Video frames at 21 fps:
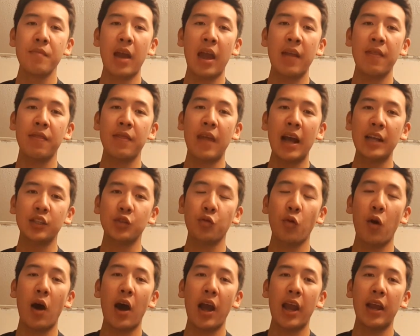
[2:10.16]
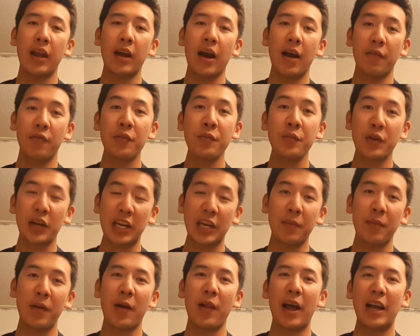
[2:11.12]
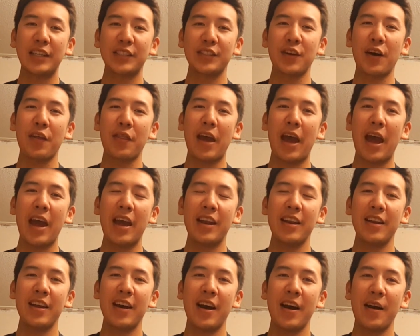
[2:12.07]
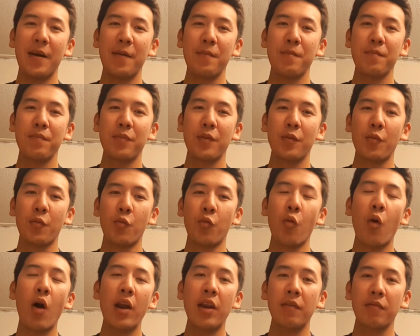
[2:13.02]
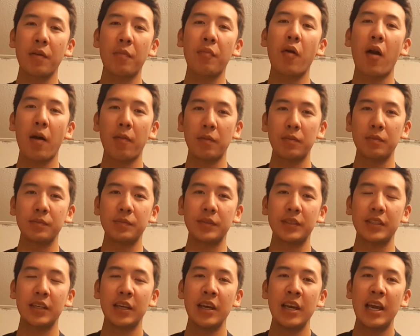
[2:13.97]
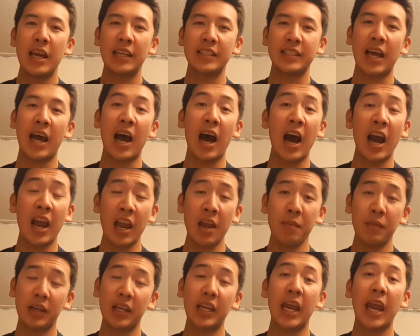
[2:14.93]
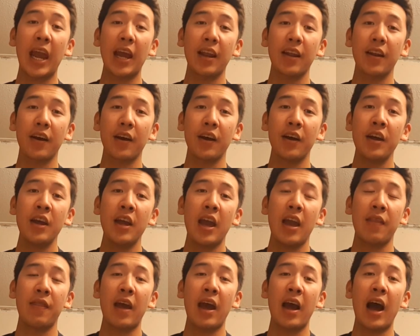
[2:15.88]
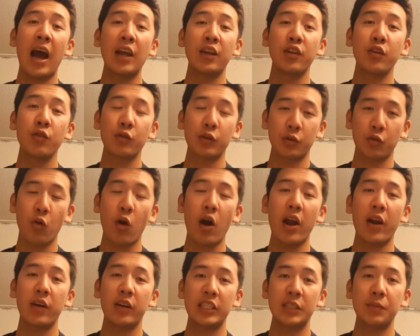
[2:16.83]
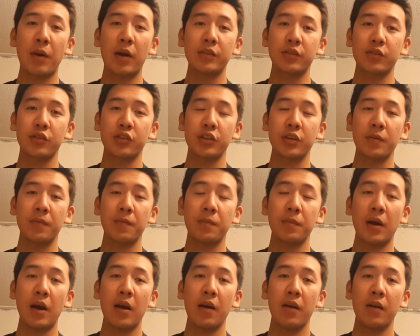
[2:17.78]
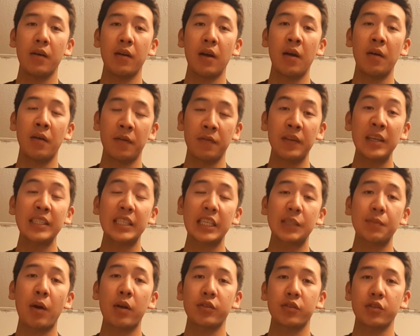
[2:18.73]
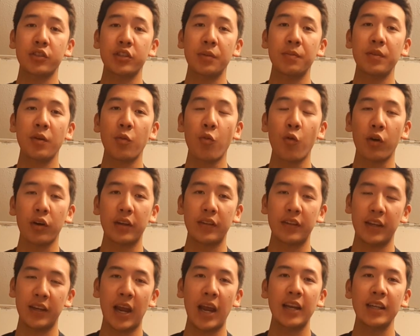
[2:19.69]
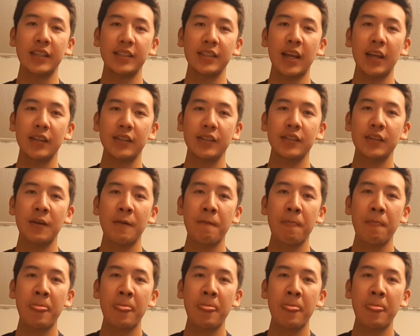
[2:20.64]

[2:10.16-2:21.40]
And that's why from your email I saw that one of the problems is that I am in Canada and that I do require a sponsorship, a visa sponsorship to work in the United States.